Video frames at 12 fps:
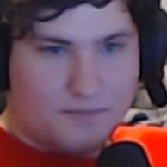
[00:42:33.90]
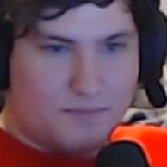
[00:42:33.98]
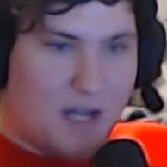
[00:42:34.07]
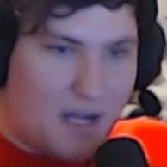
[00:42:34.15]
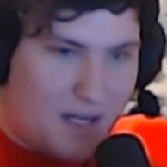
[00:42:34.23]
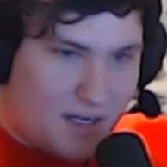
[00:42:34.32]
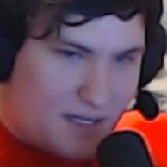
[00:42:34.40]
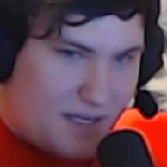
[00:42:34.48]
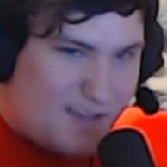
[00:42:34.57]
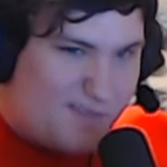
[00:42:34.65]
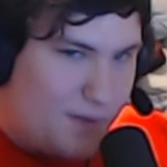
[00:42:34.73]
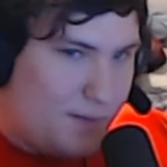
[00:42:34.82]

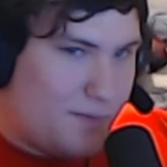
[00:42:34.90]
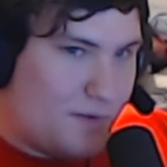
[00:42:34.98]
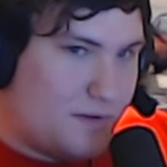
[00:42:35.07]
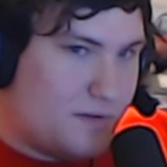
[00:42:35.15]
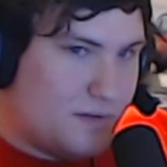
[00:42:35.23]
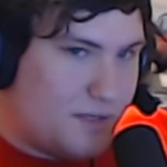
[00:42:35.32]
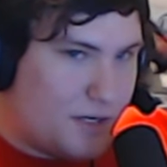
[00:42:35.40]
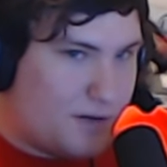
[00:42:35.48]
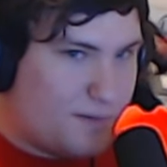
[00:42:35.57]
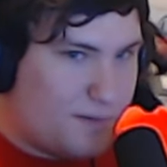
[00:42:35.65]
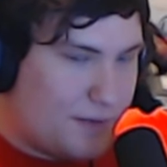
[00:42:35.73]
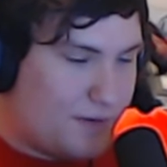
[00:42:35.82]
have people, to
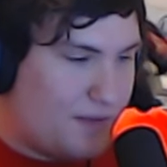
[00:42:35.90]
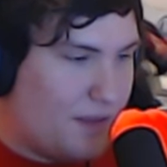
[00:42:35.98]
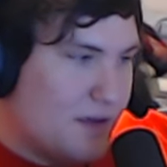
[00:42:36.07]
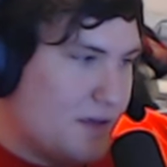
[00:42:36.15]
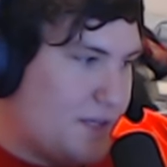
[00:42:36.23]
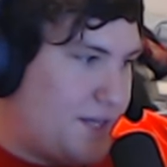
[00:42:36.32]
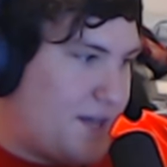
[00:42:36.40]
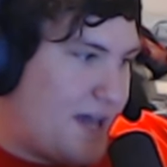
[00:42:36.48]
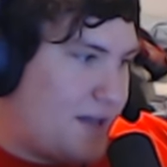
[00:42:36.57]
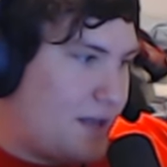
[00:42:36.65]
play with. You had